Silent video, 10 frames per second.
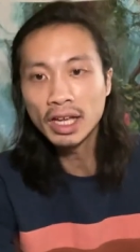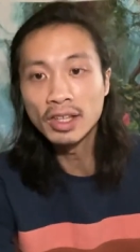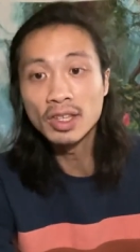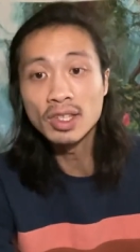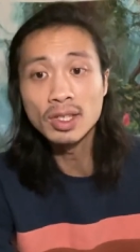Uh,
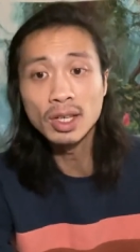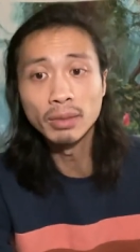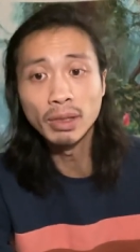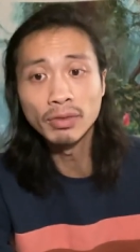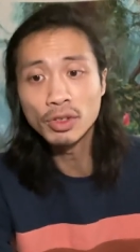this is going to
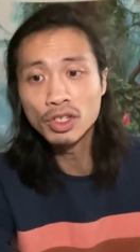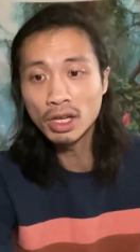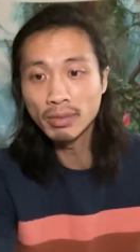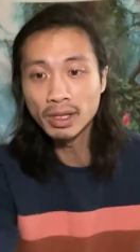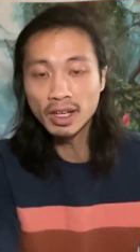be for
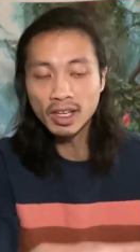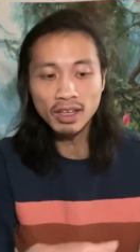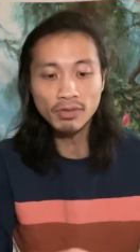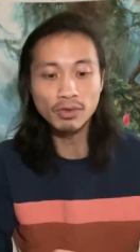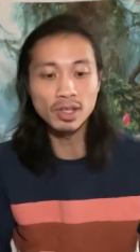
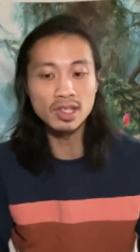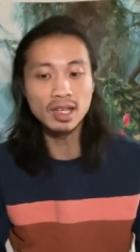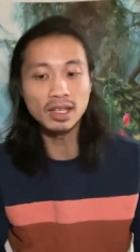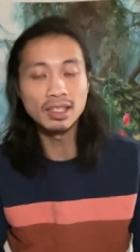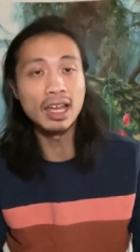Gemini for the
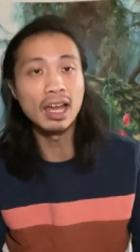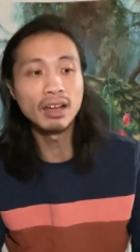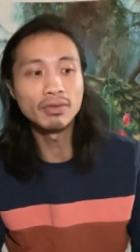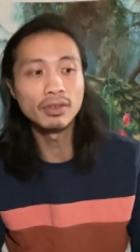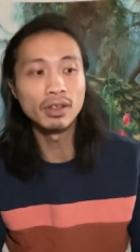second half